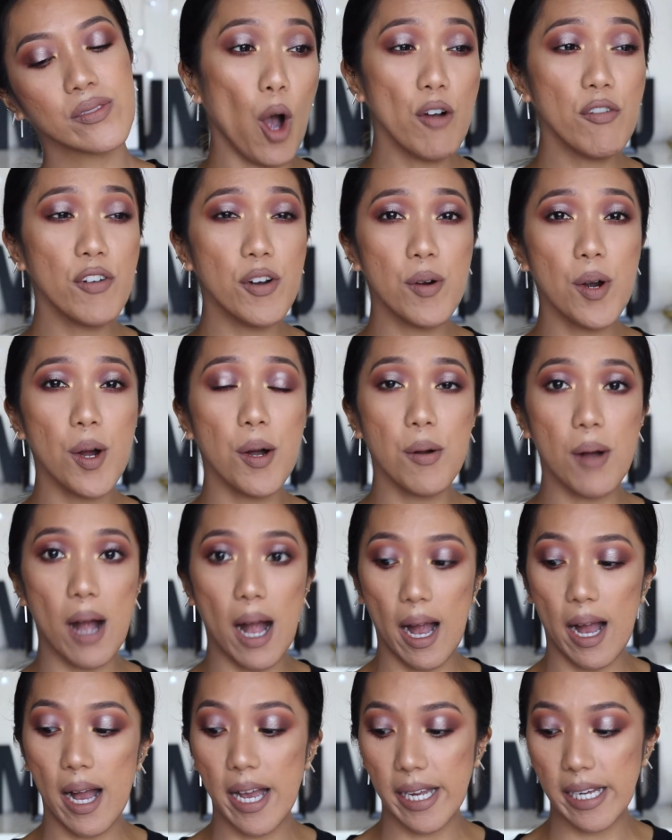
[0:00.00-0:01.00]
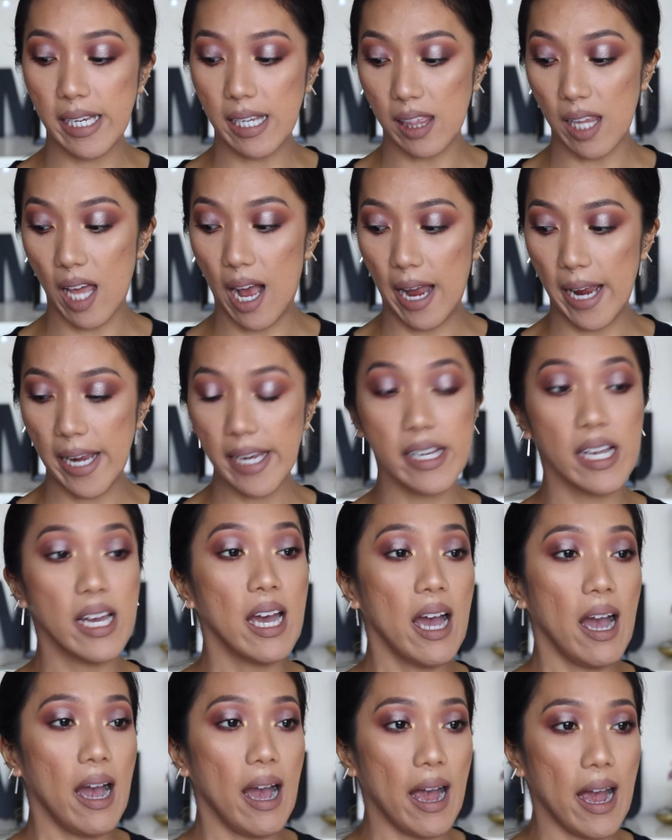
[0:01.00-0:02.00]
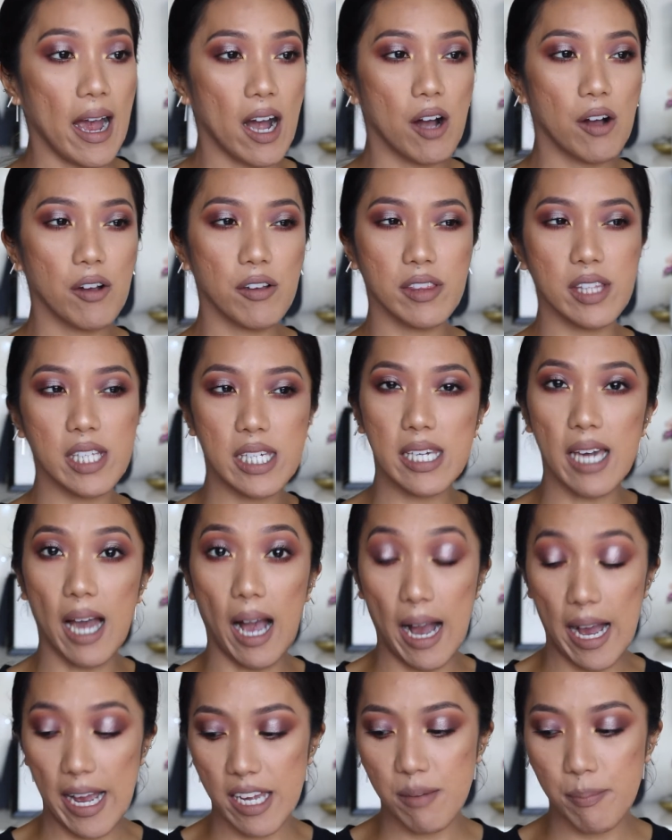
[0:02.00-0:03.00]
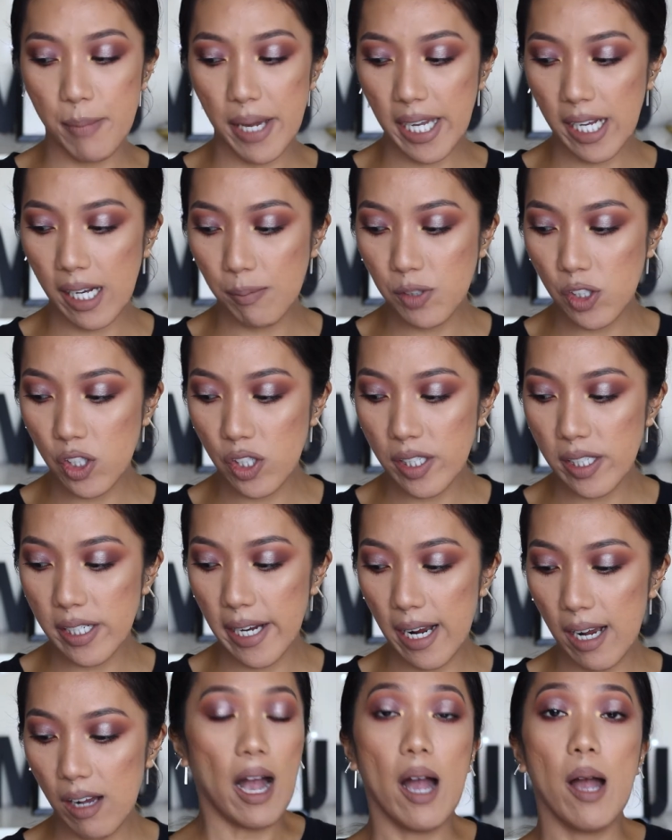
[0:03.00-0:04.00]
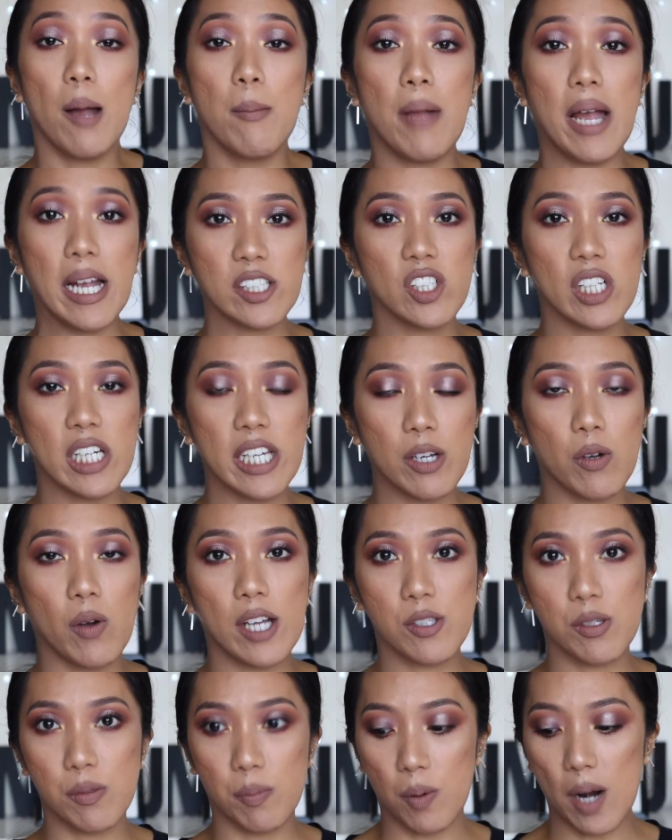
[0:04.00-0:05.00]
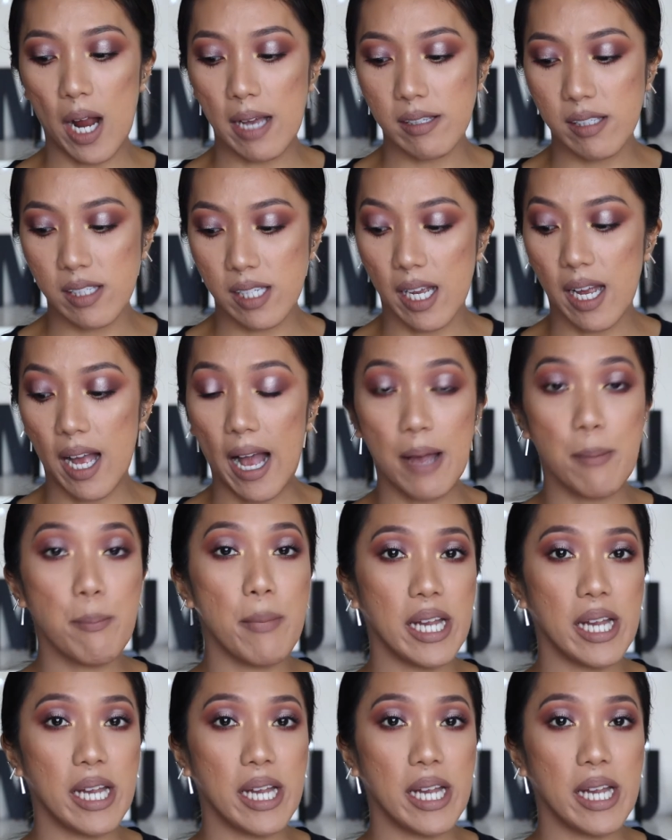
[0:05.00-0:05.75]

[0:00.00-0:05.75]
Overall, I like how the eye makeup turned out. I'm actually quite surprised that I